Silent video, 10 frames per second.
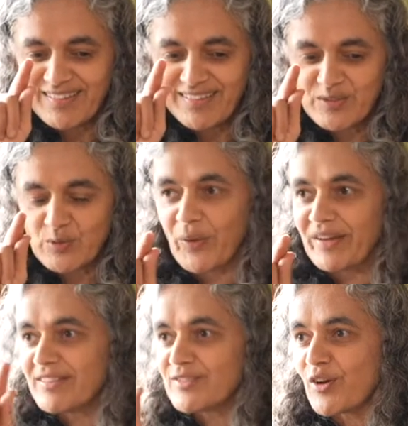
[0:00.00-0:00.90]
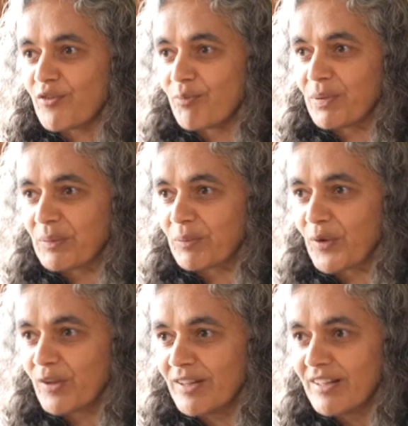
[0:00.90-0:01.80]
squares of
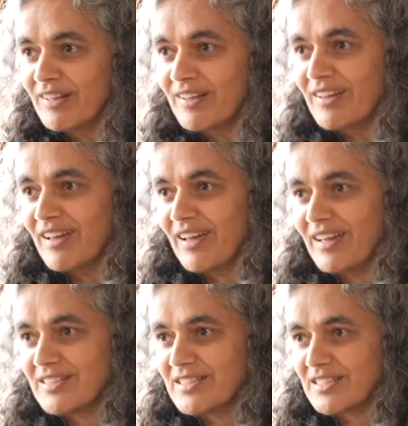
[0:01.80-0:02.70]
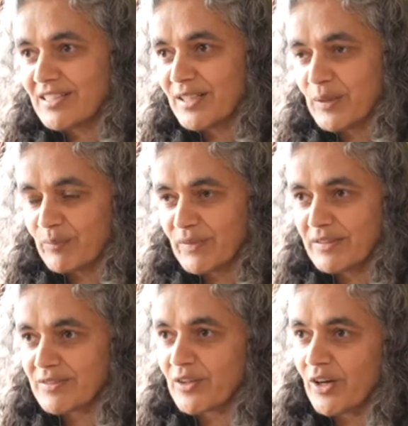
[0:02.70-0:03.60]
people. And
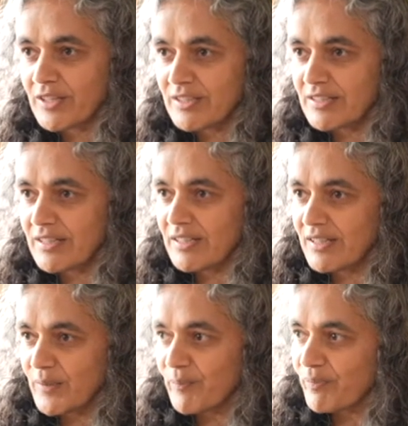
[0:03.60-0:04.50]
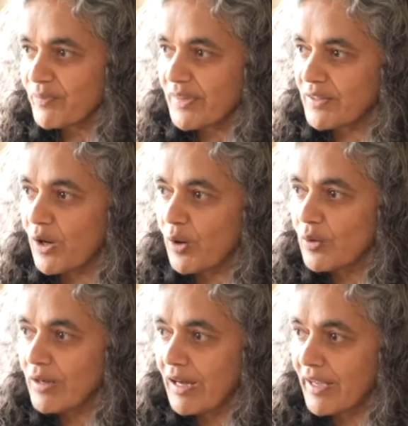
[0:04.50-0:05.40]
he's got that
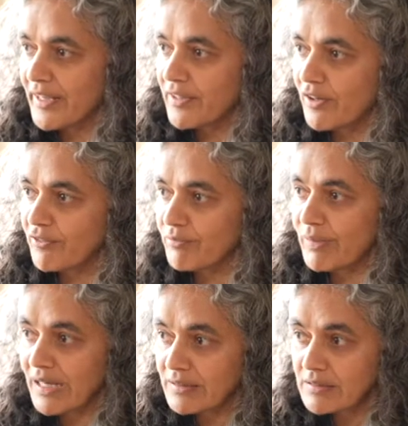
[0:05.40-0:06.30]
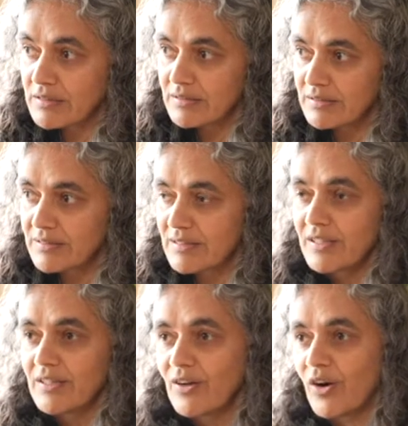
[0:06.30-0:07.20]
whole line of masters
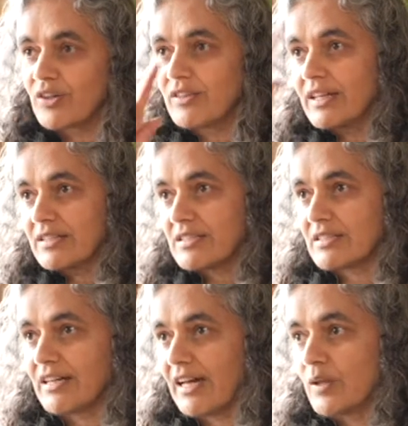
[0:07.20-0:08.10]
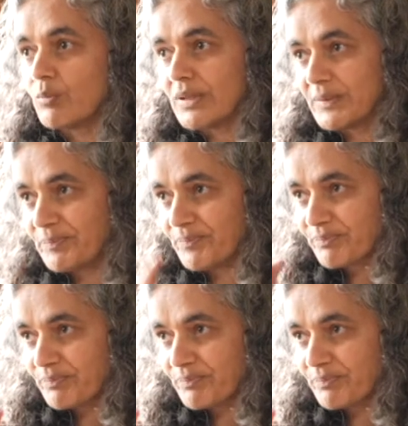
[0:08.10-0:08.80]
on that album.